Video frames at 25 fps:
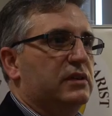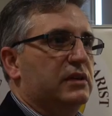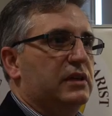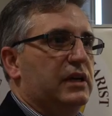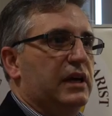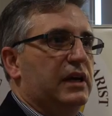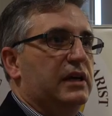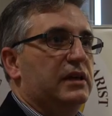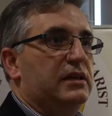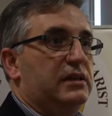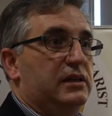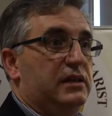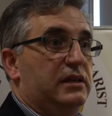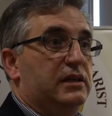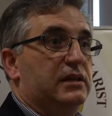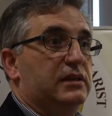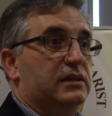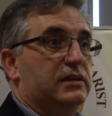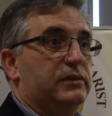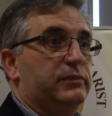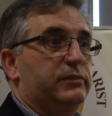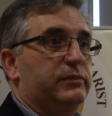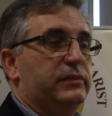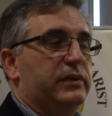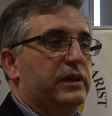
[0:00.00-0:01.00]
to get
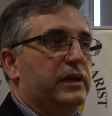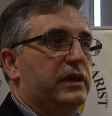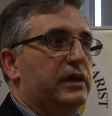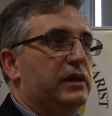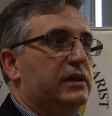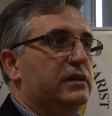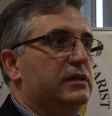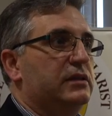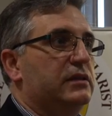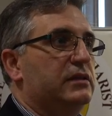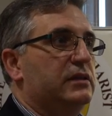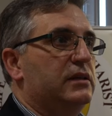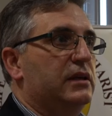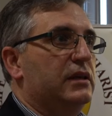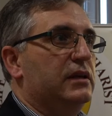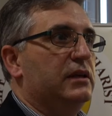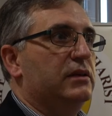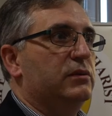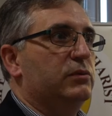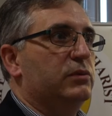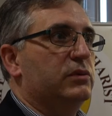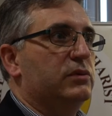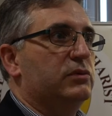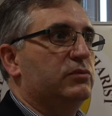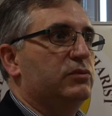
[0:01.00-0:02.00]
here, and
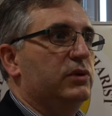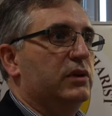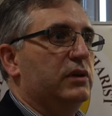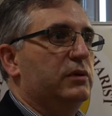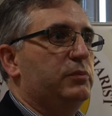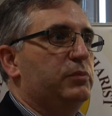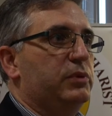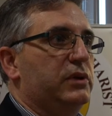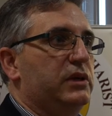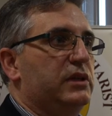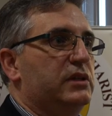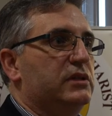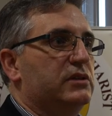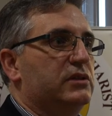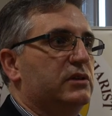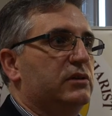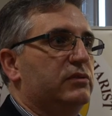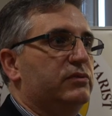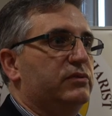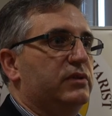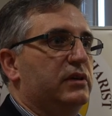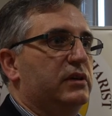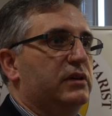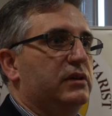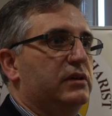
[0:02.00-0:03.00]
we're really pleased
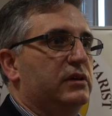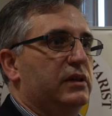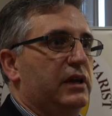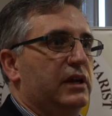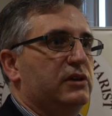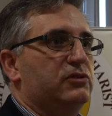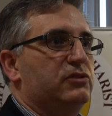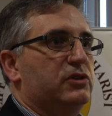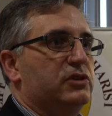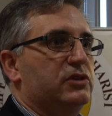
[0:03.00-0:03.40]
of the end